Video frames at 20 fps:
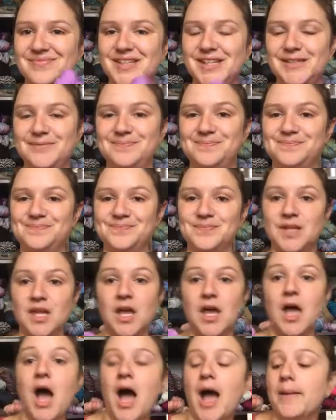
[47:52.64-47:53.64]
Yeah.
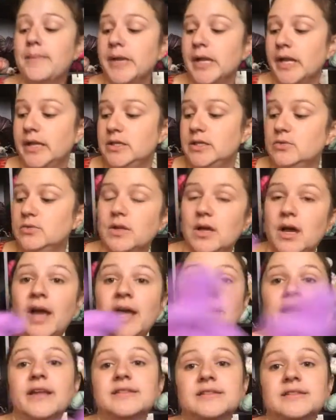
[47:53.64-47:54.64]
I mean,
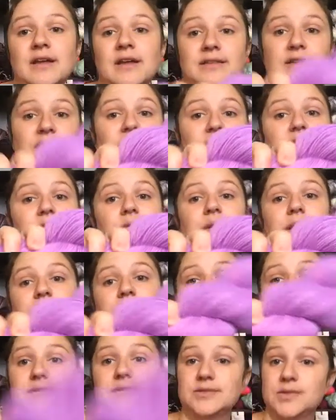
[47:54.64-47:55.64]
it's not that I don't
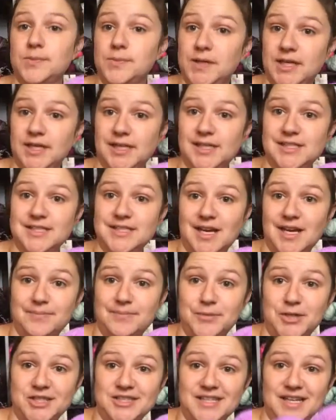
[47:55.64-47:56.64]
like it, so I'm
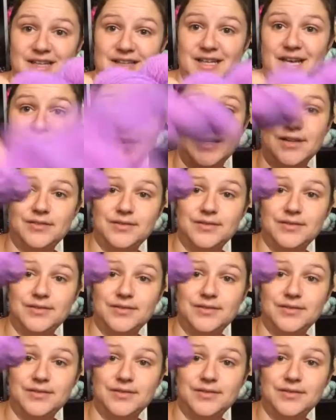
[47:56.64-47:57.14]
not saying that.